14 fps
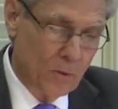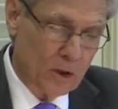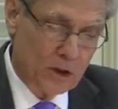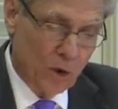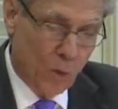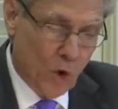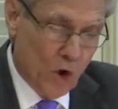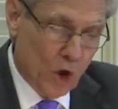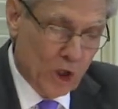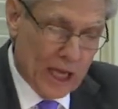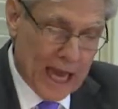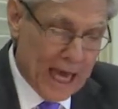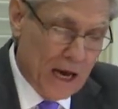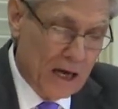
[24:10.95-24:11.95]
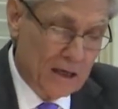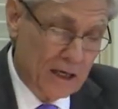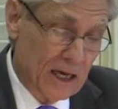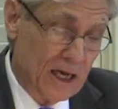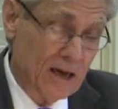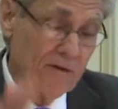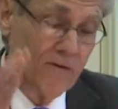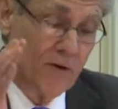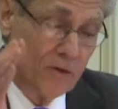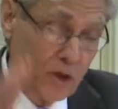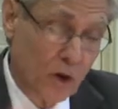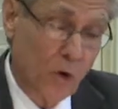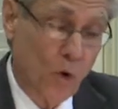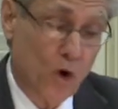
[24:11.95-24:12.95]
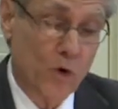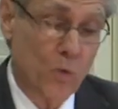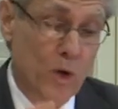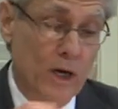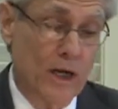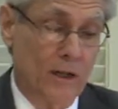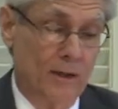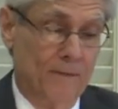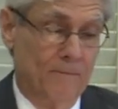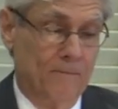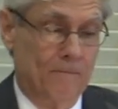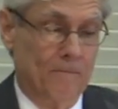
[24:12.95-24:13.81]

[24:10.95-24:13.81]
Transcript: What the world cannot give, the Lord will.